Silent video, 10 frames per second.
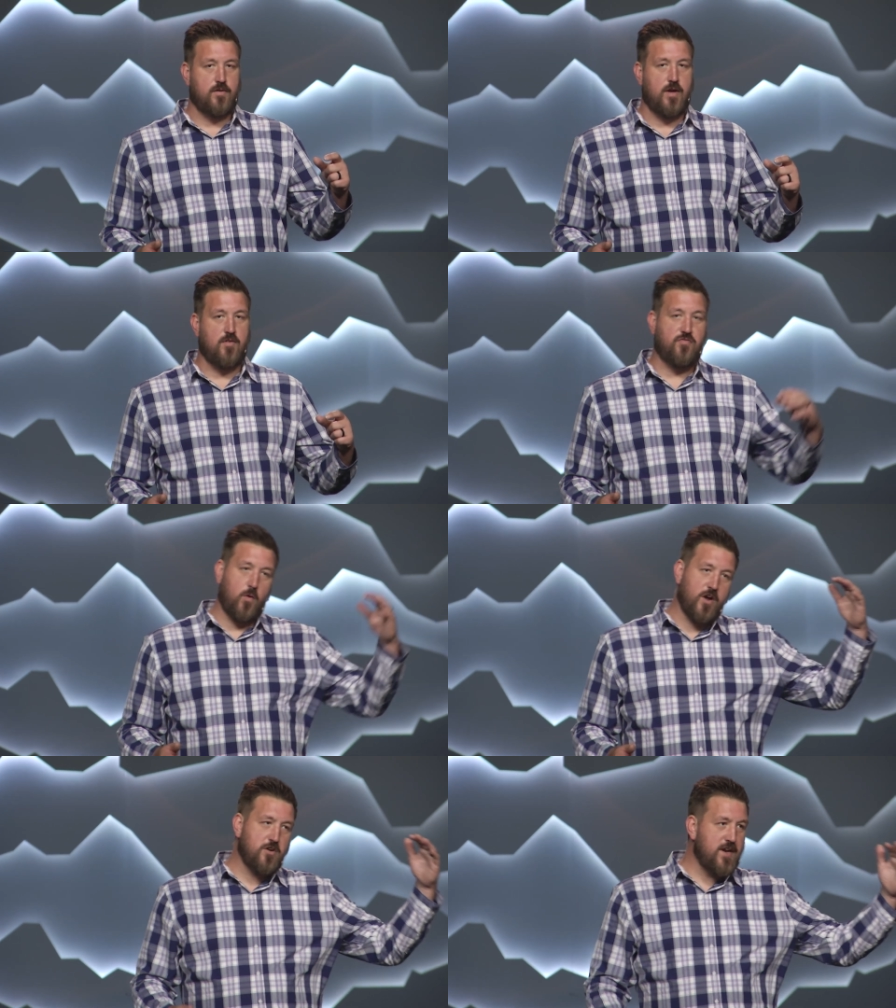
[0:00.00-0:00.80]
And
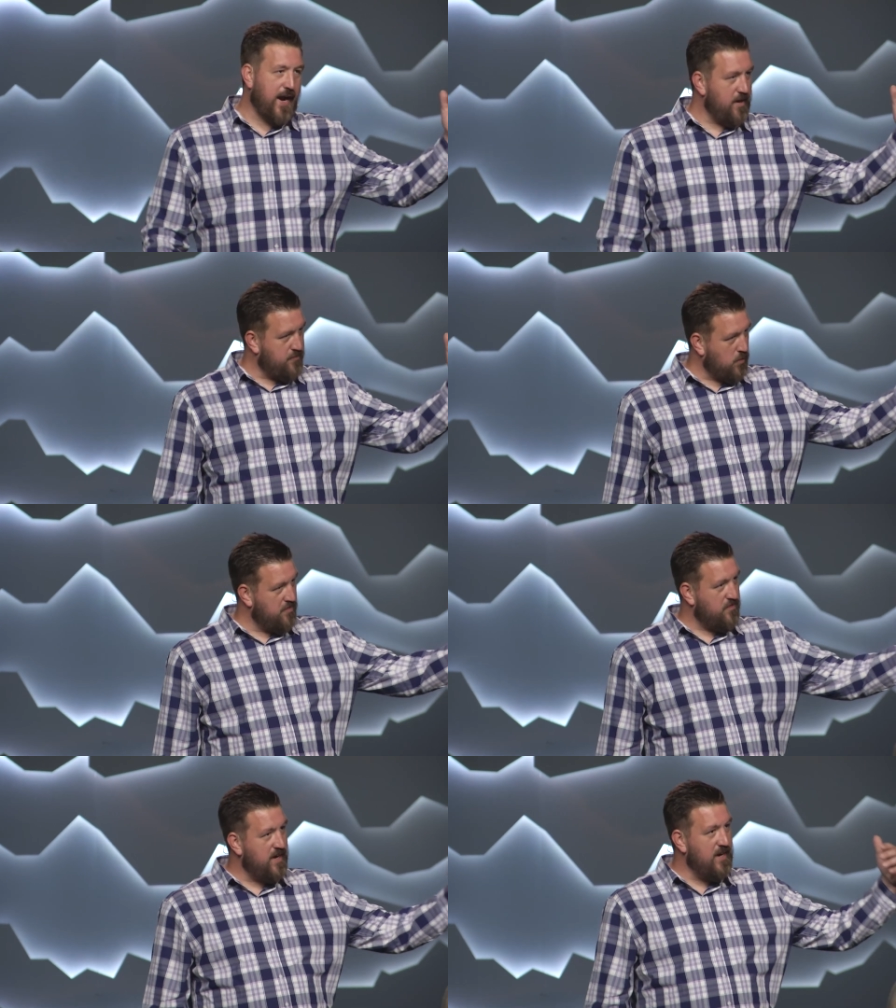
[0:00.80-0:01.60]
484
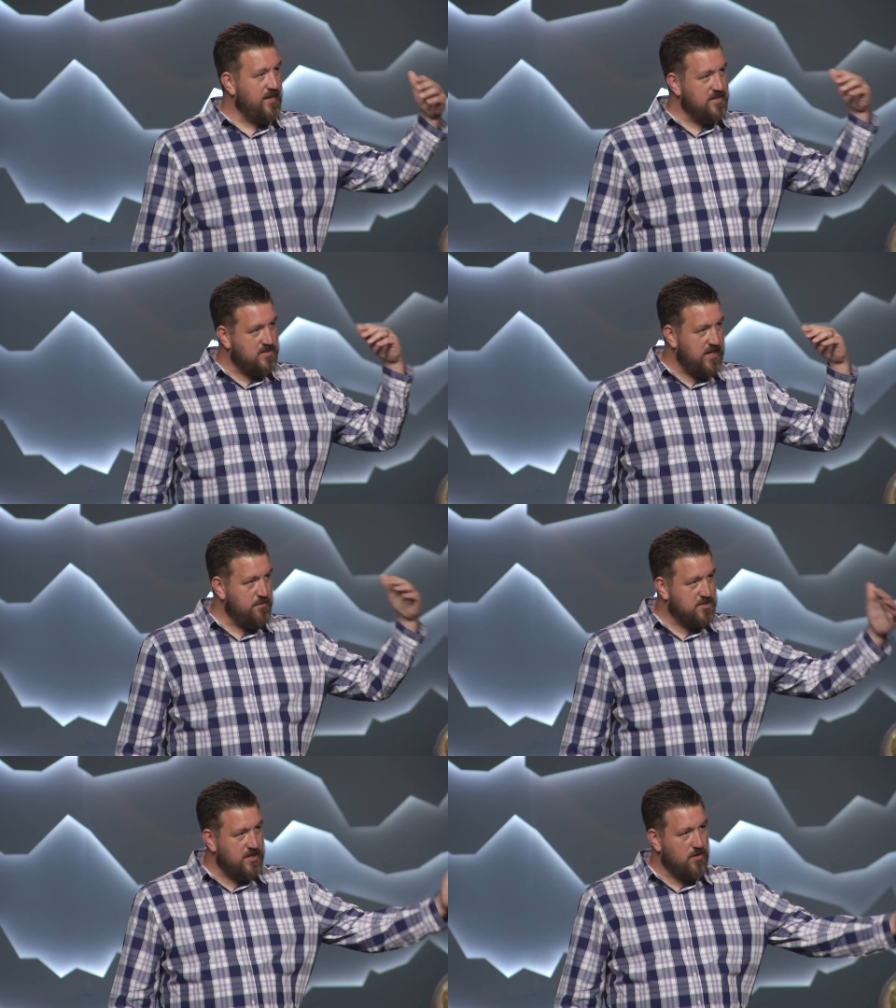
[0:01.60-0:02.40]
feet in
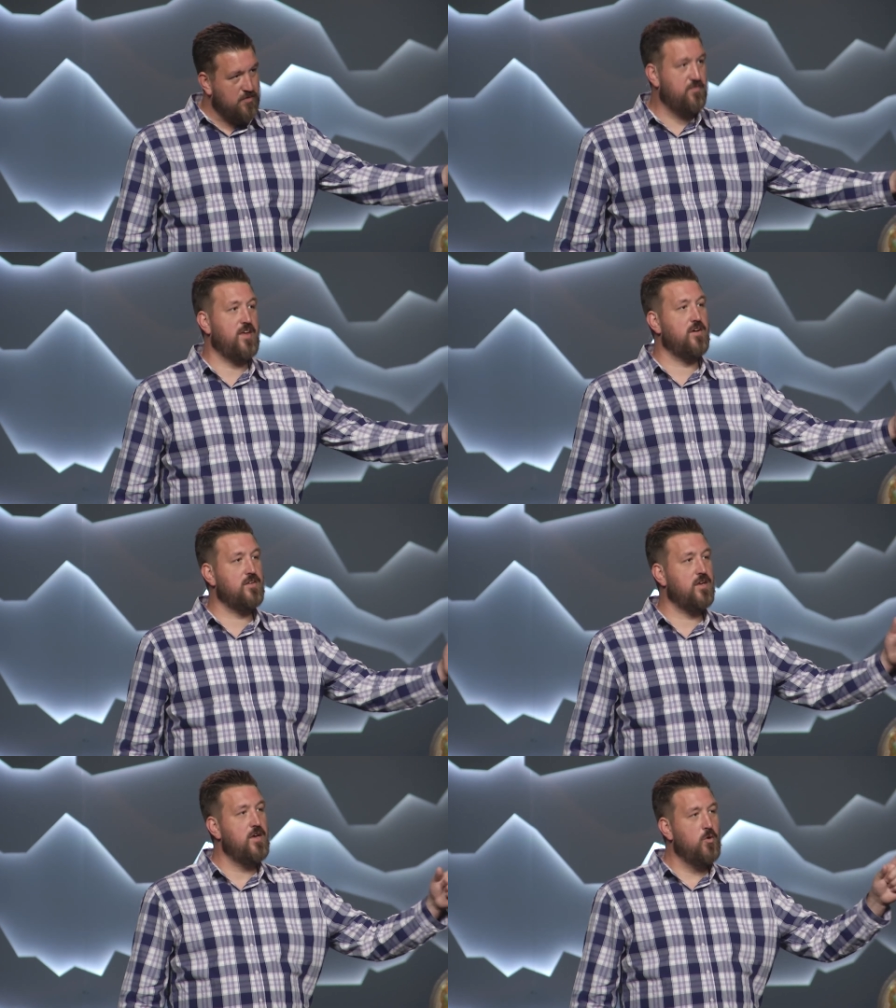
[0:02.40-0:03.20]
deep center
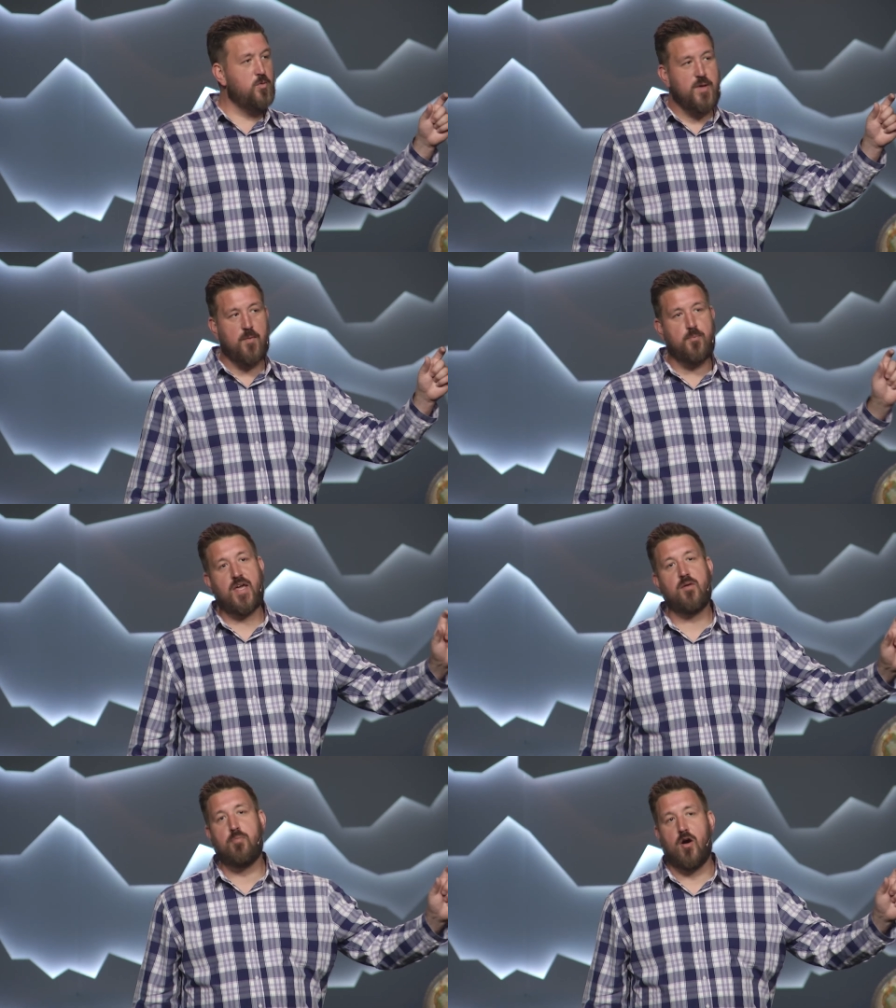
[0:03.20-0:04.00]
field would be a
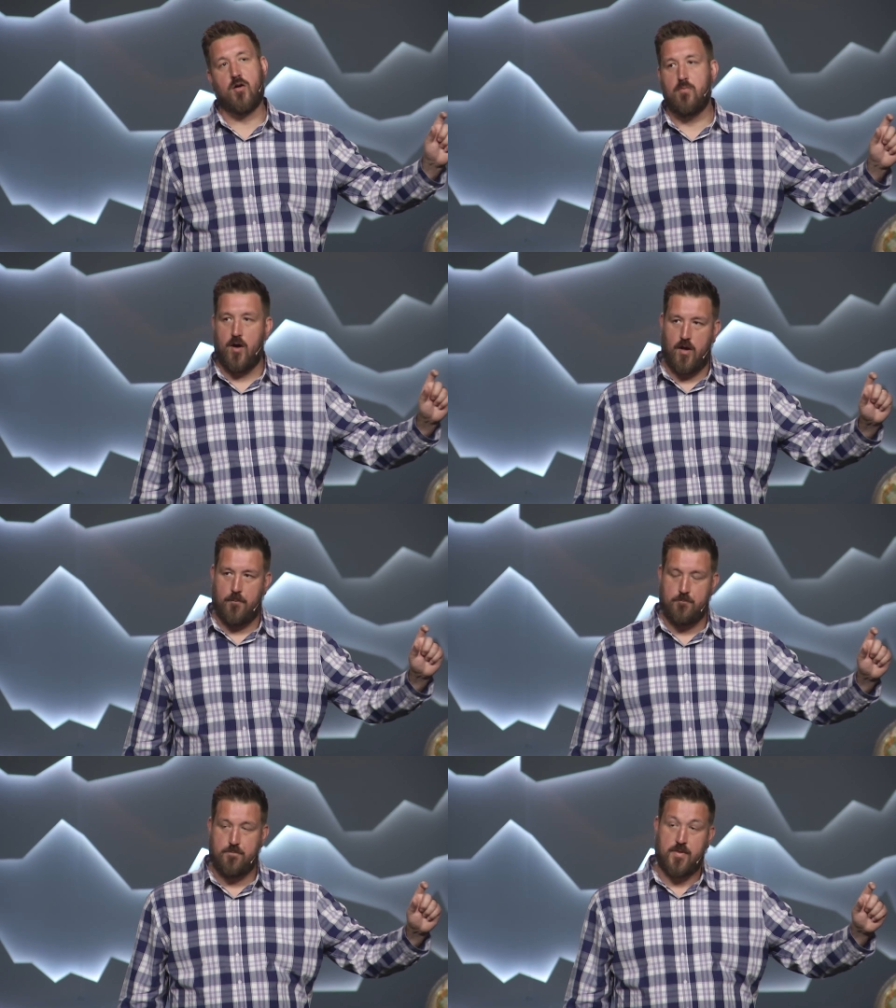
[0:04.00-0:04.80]
ping pong
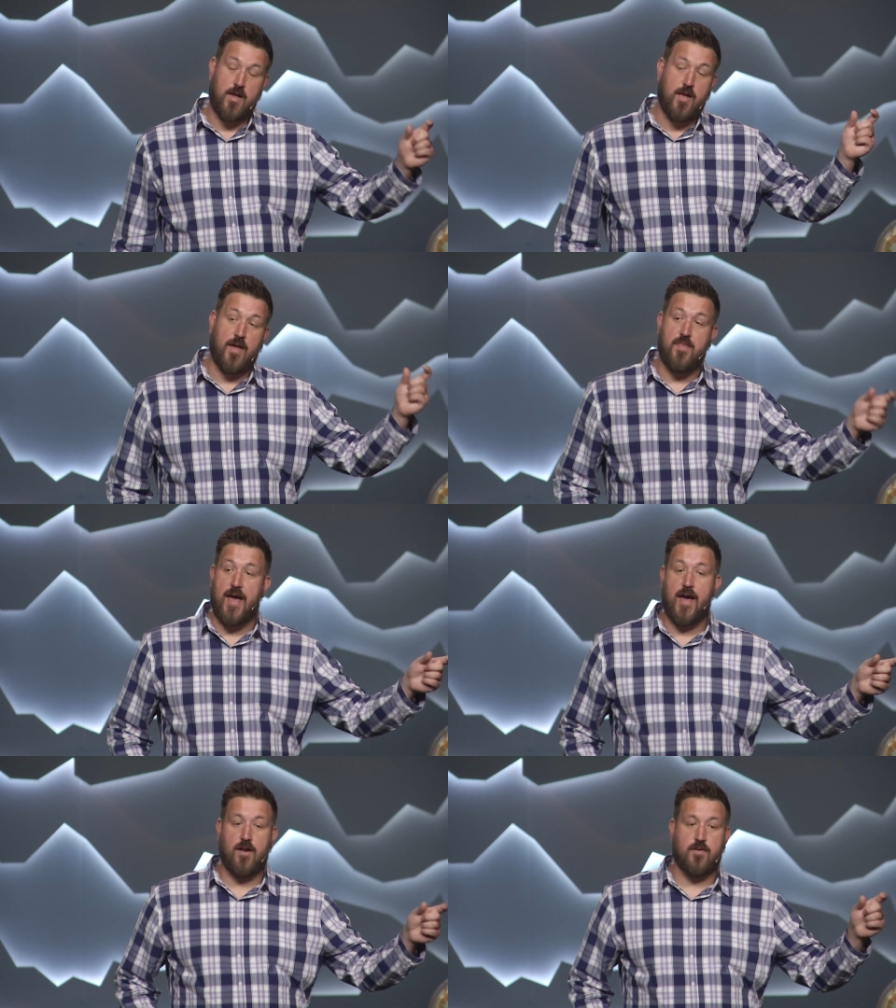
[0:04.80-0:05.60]
ball, and
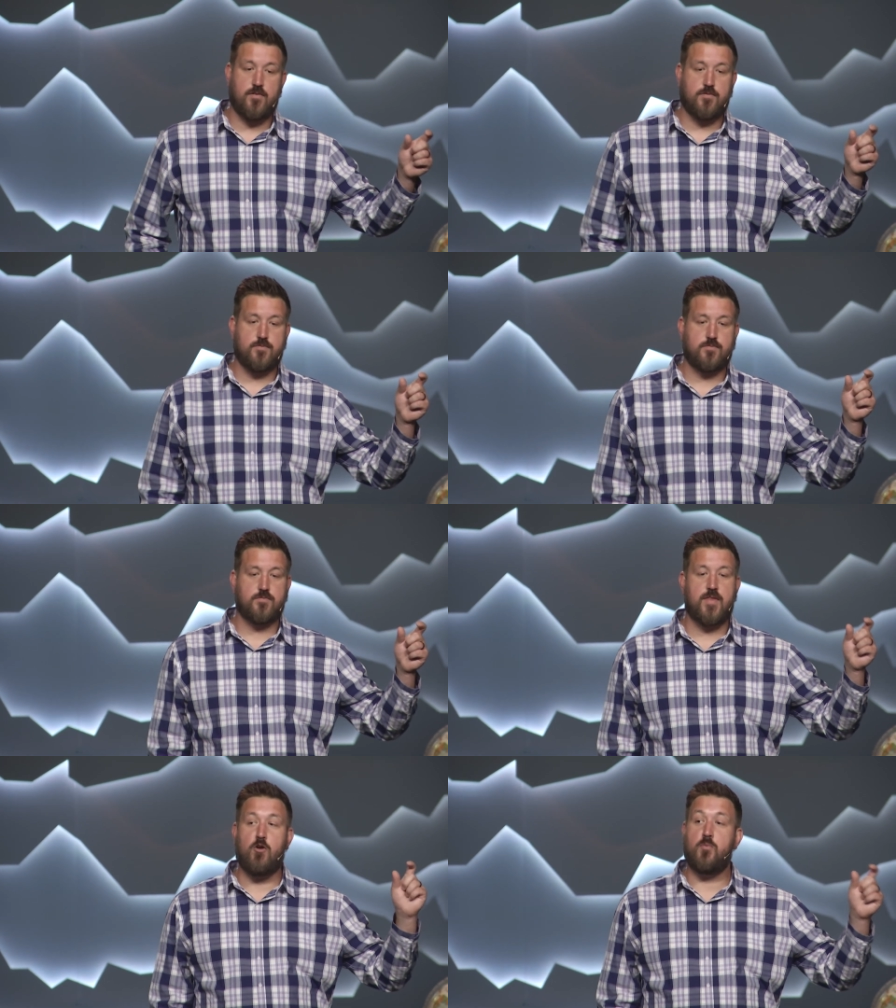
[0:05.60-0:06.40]
that
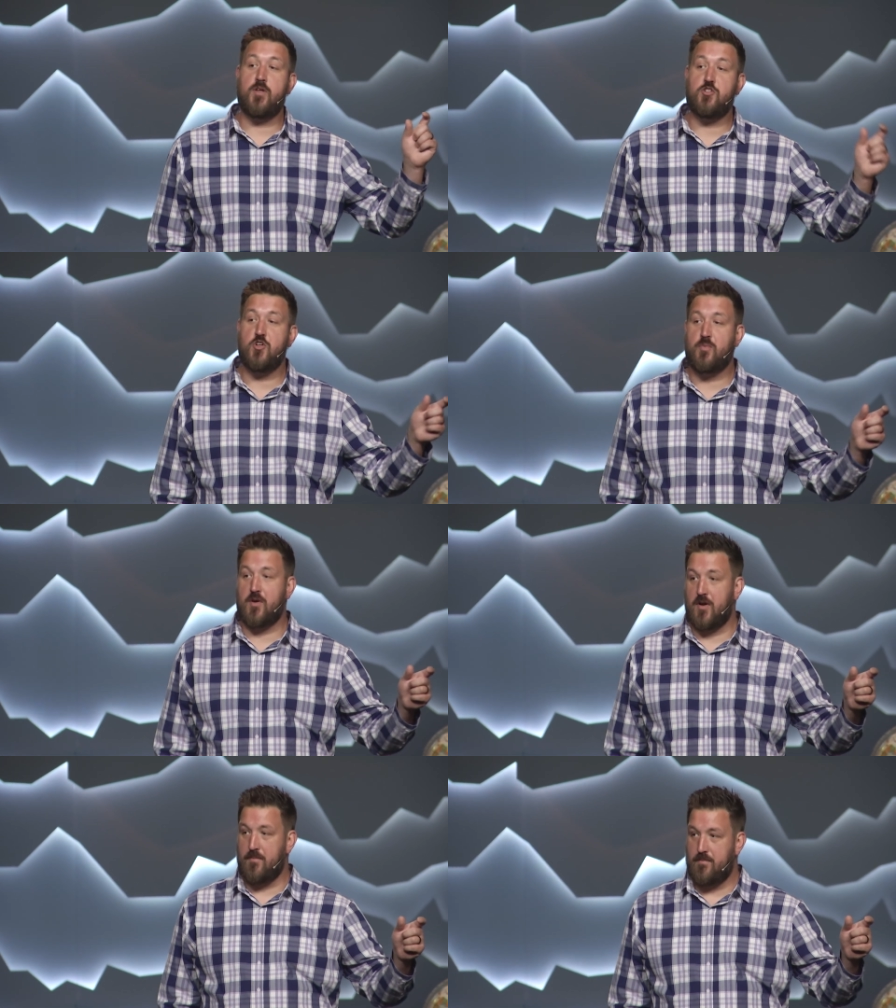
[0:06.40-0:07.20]
that would be
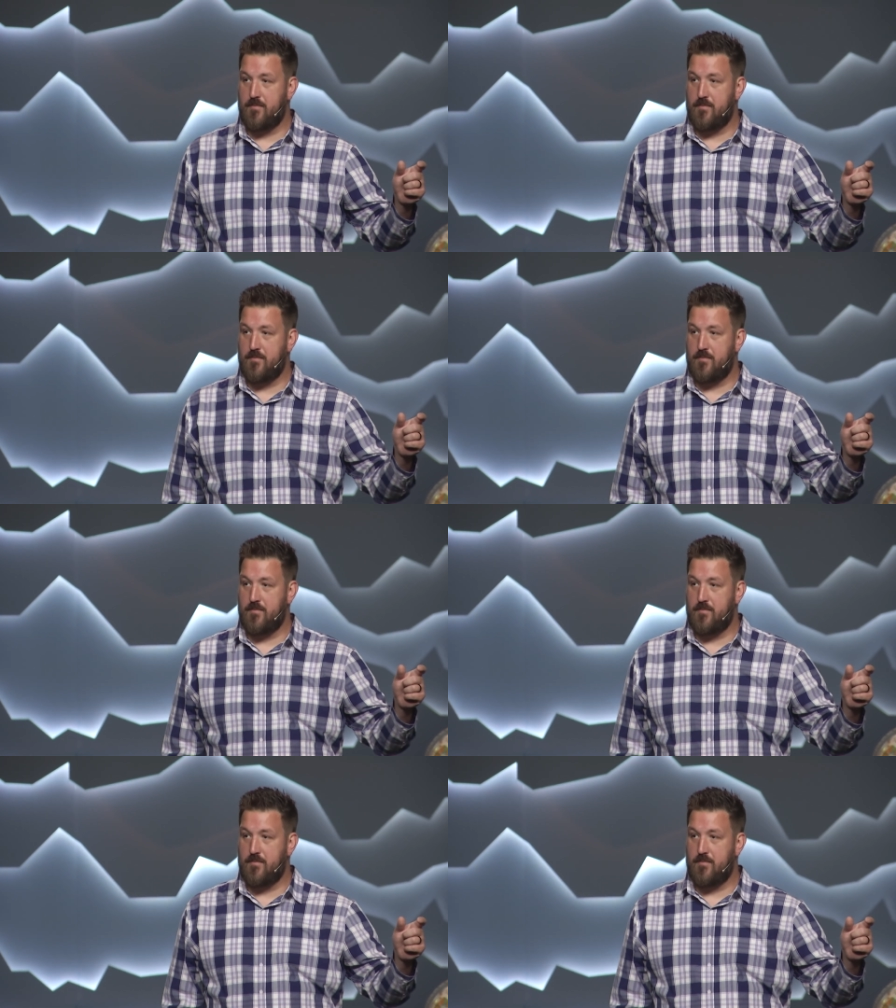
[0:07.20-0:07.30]
Jupiter.